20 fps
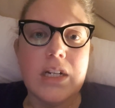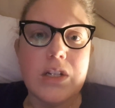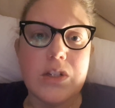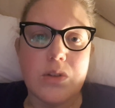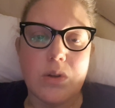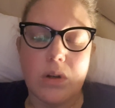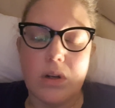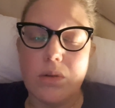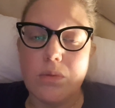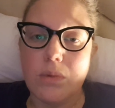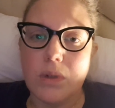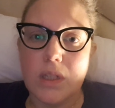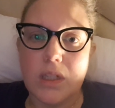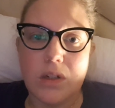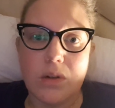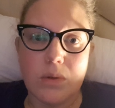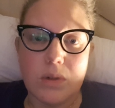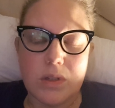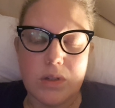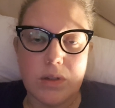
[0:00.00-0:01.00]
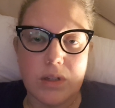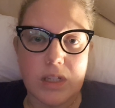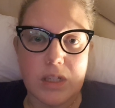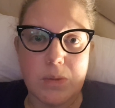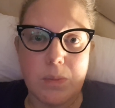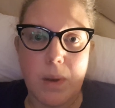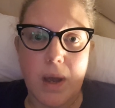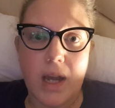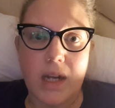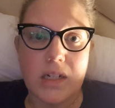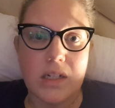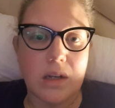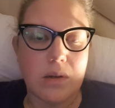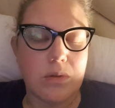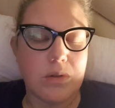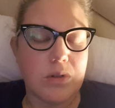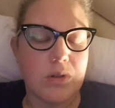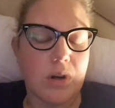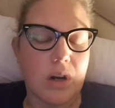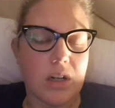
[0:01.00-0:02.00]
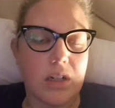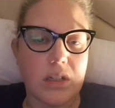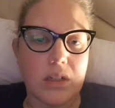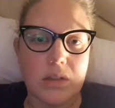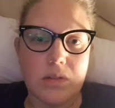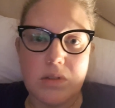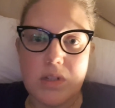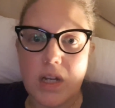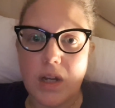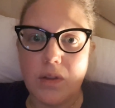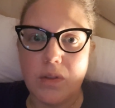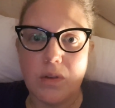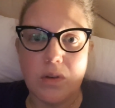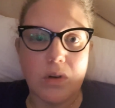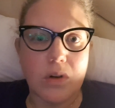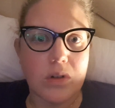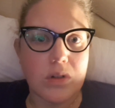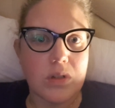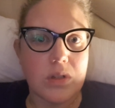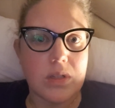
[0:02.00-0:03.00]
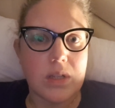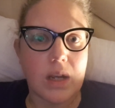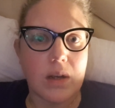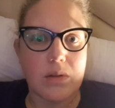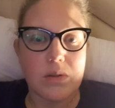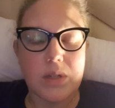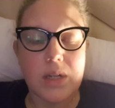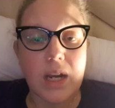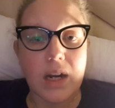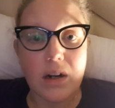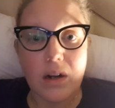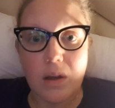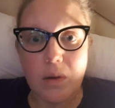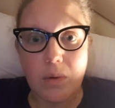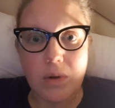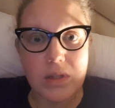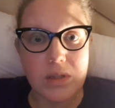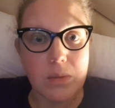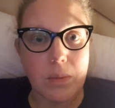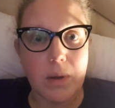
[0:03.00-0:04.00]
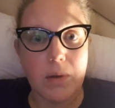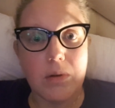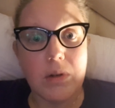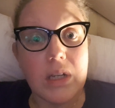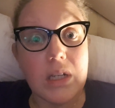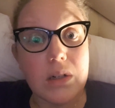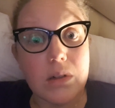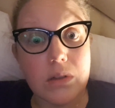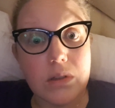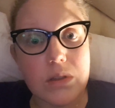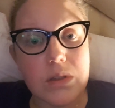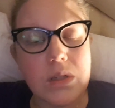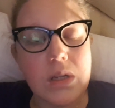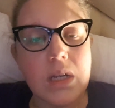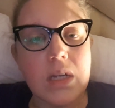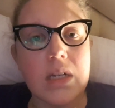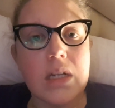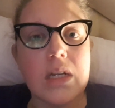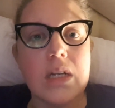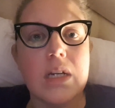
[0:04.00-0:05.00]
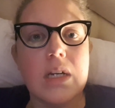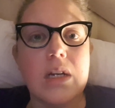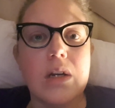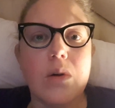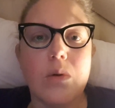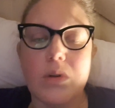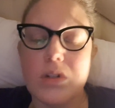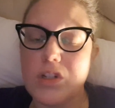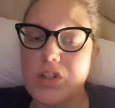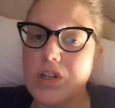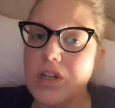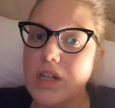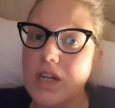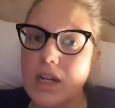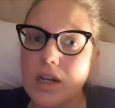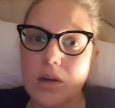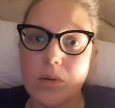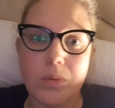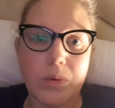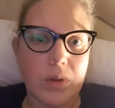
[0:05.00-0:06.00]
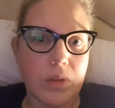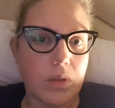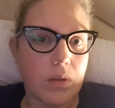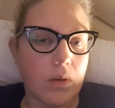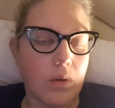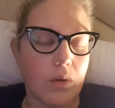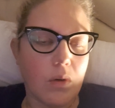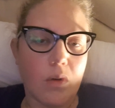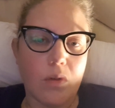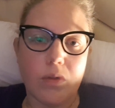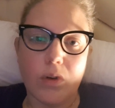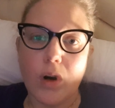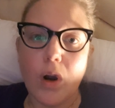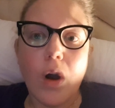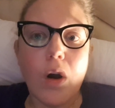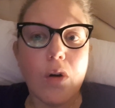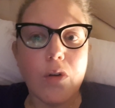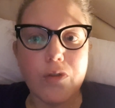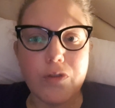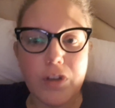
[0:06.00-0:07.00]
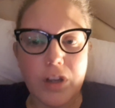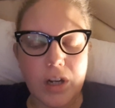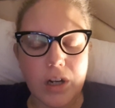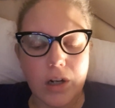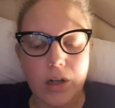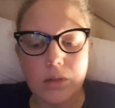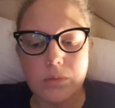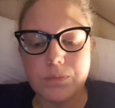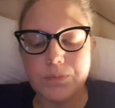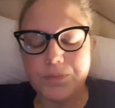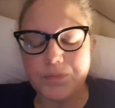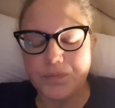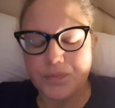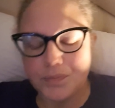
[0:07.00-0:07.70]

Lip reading: so I didn't really know what to expect. I was trying to tell the nurses how scared I was about needles, which didn't help with the overall fear.